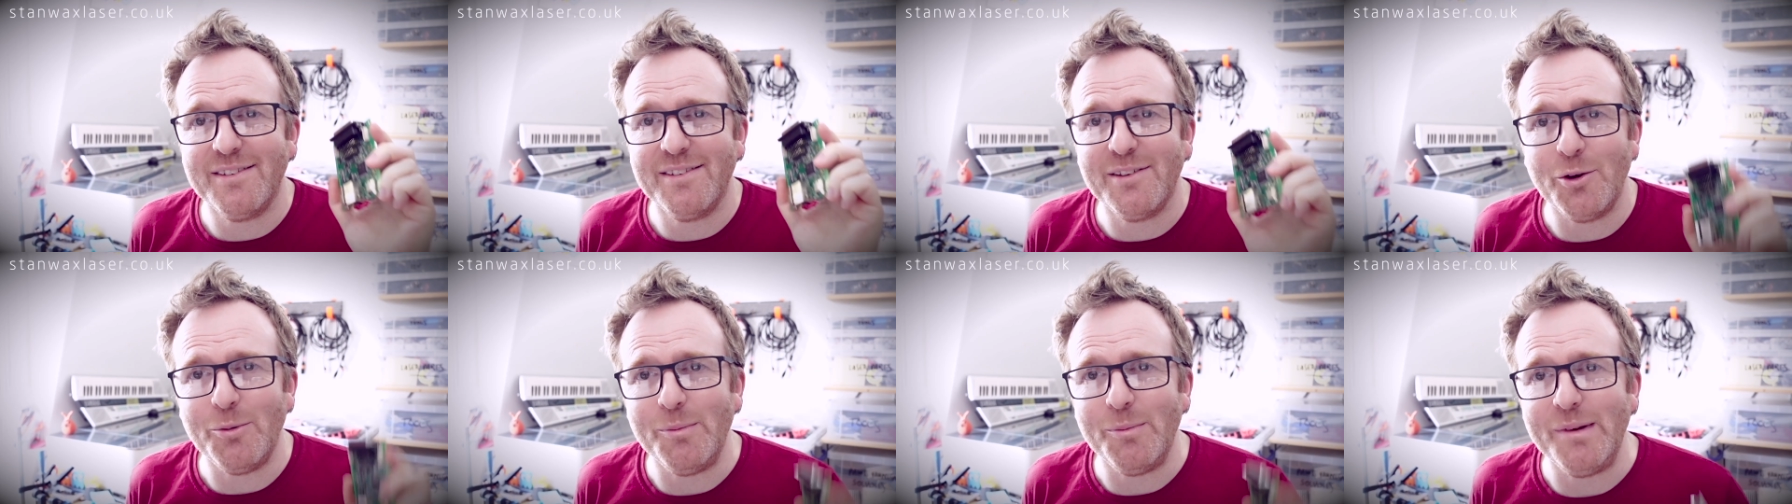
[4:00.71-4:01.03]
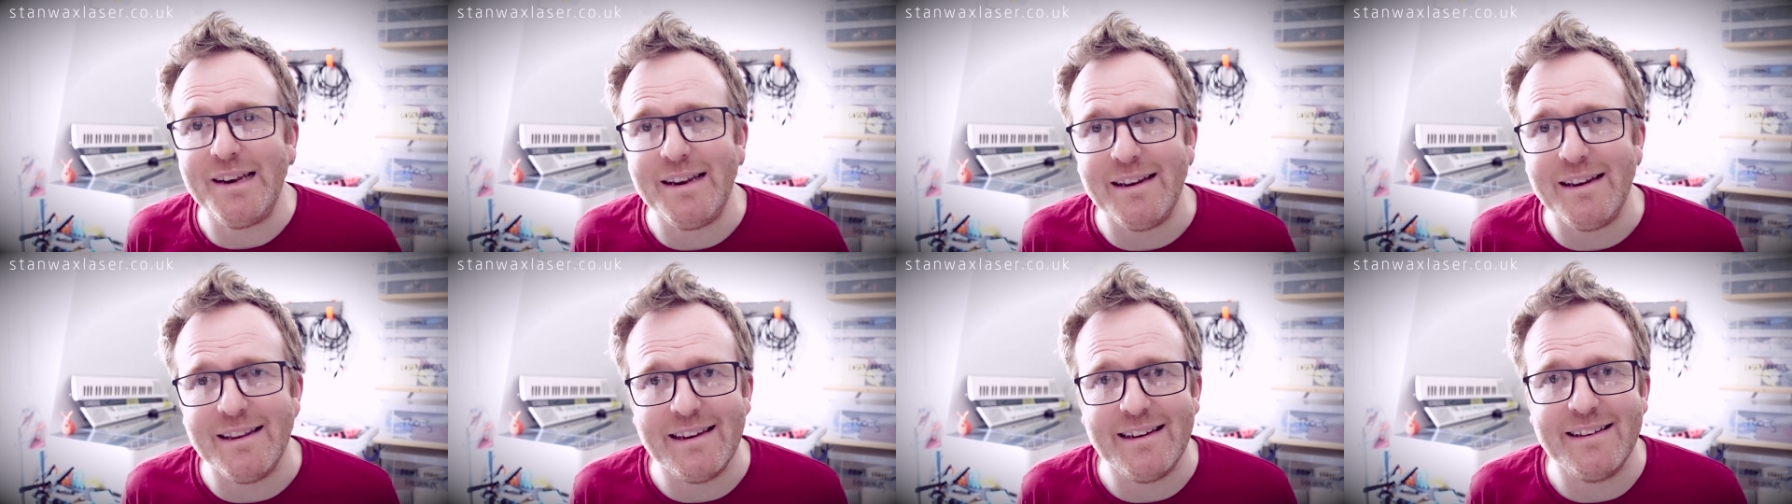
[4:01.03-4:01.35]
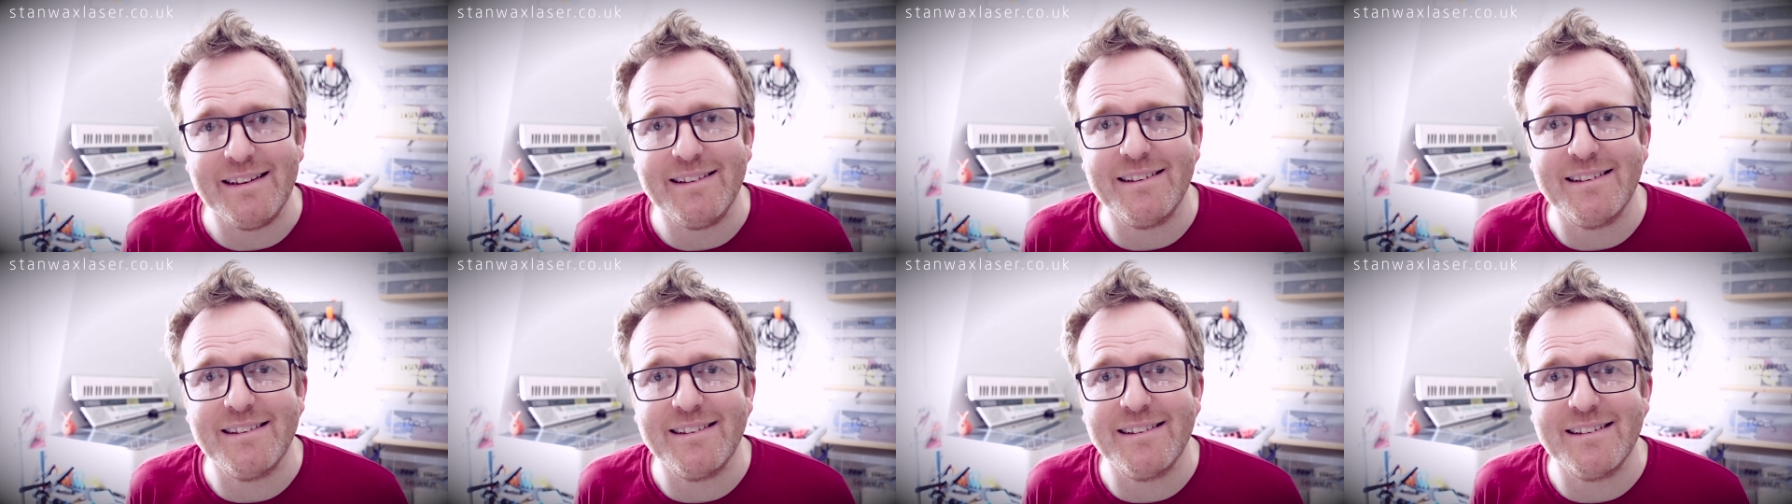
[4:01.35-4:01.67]
so many
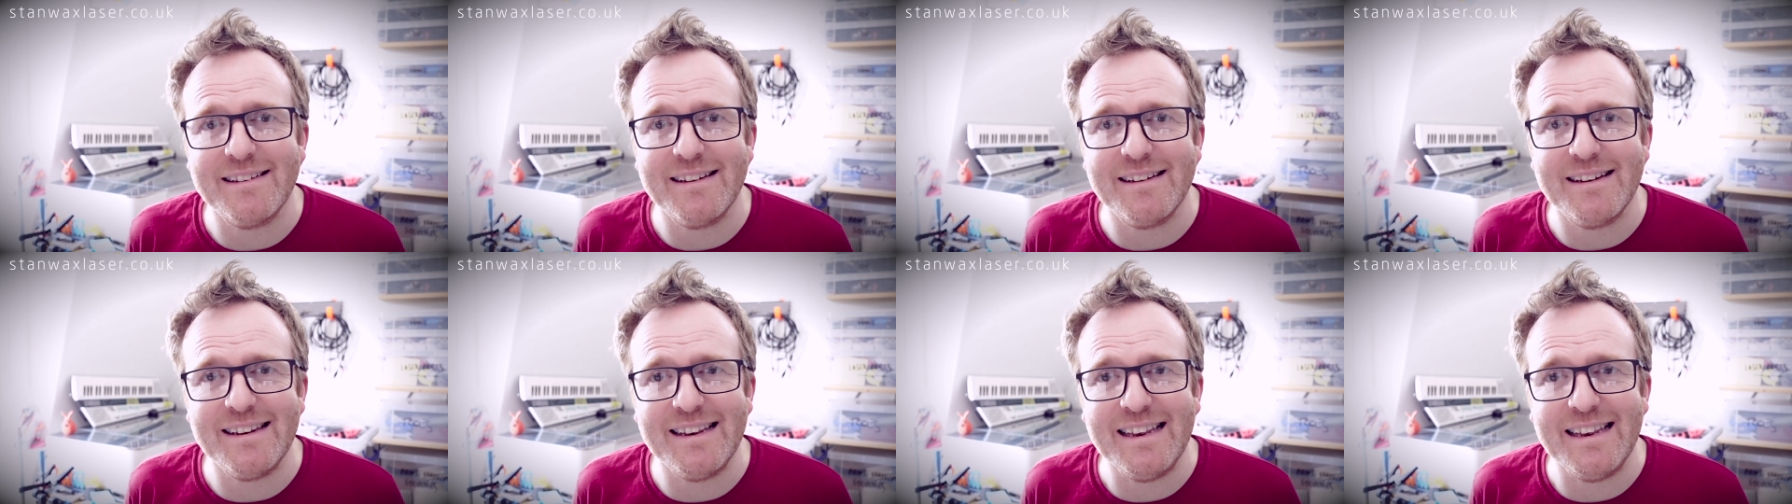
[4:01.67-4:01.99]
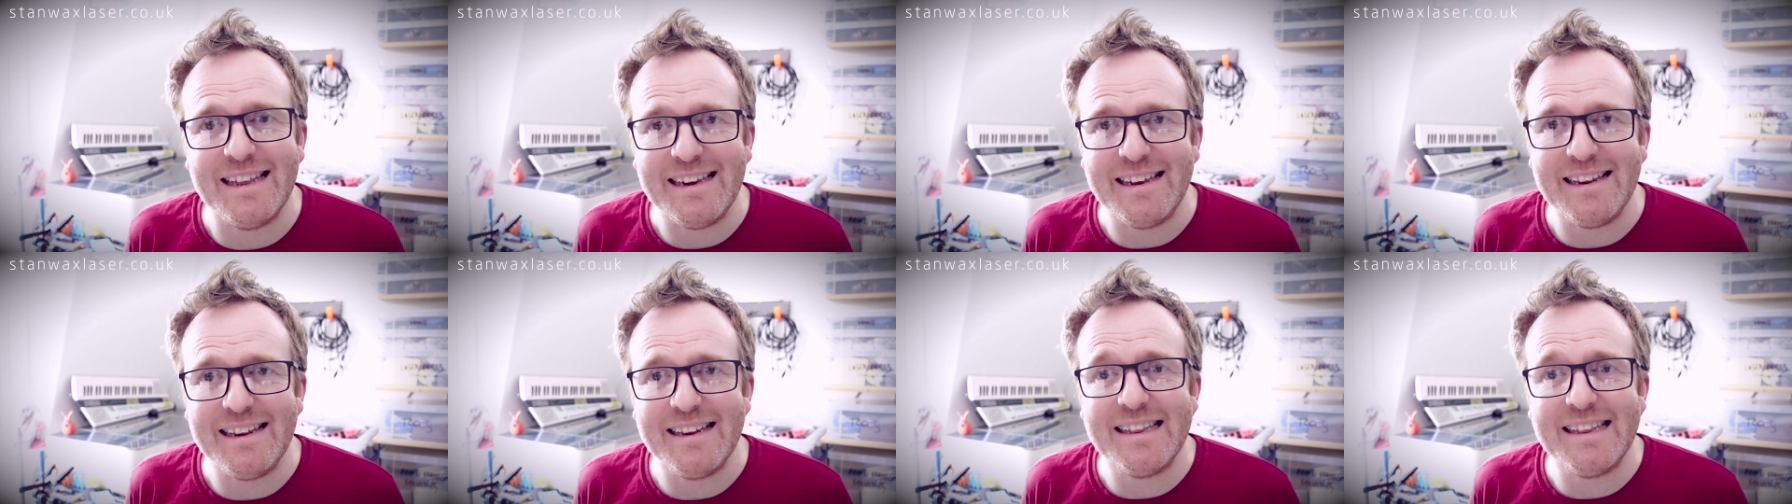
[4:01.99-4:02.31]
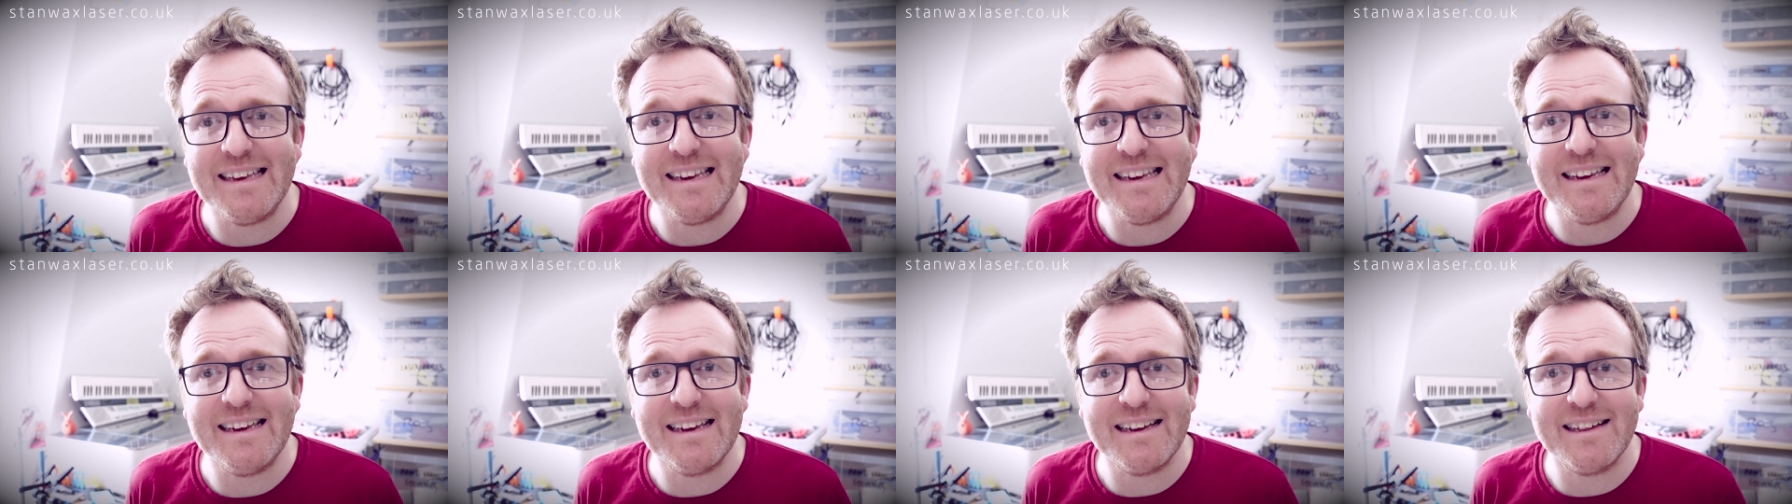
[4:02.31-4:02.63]
lasers lately,